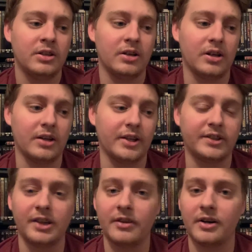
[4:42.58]
That's
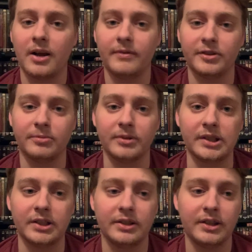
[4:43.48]
another obvious
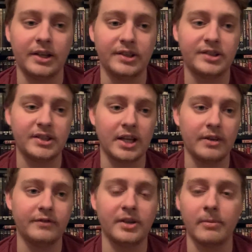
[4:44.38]
one. He
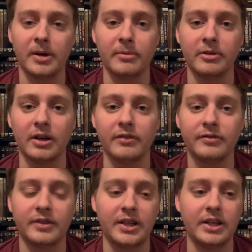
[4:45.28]
saved WWF.
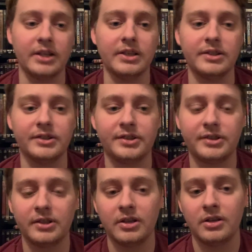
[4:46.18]
He
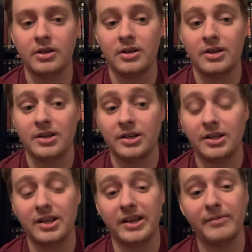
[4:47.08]
is,
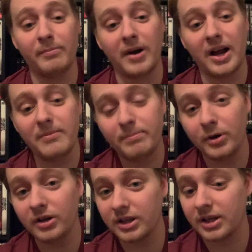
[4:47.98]
in my
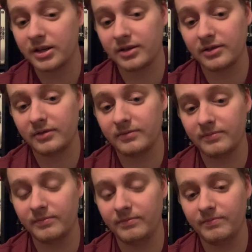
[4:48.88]
book,
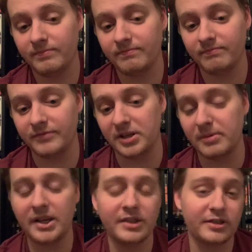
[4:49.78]
you
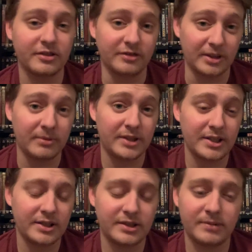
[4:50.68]
may disagree with
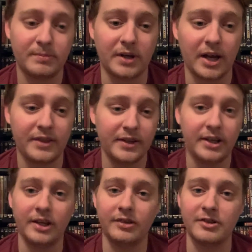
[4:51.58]
this, but I think
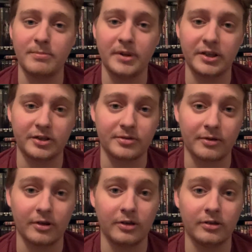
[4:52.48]
he's the biggest
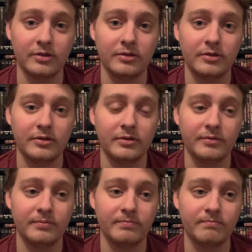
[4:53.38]
draw
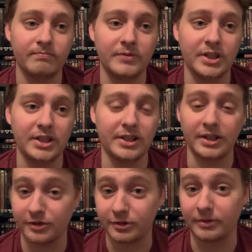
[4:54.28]
in the
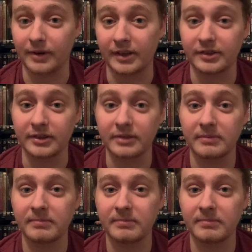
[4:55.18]
history of wrestling.